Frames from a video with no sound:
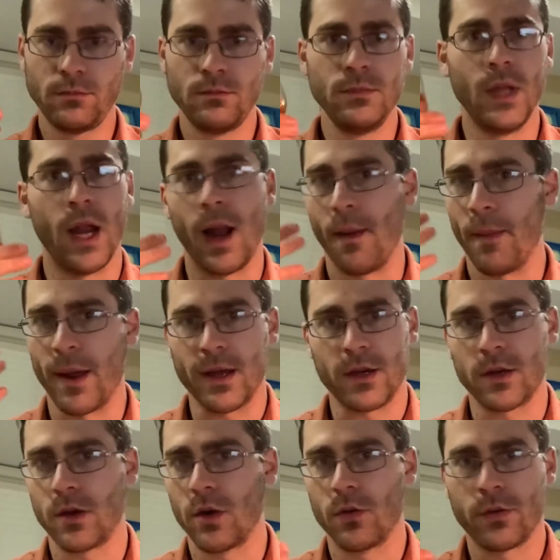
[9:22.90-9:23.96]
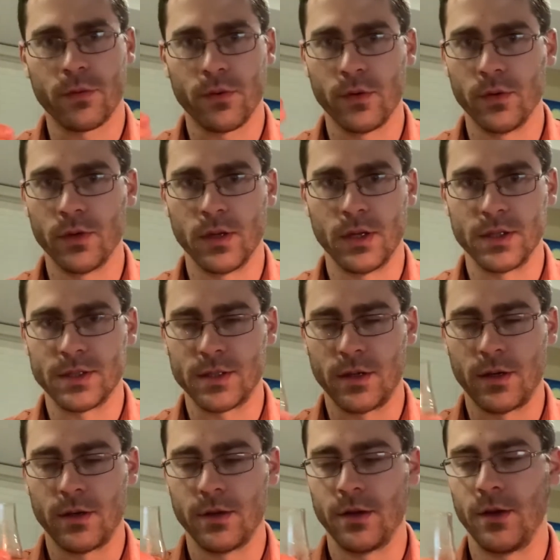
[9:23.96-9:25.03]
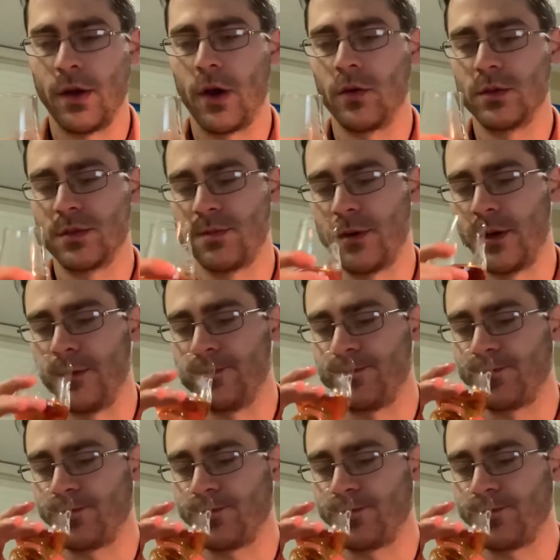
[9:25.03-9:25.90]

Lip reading: And I'm not going to go through and list all the notes, but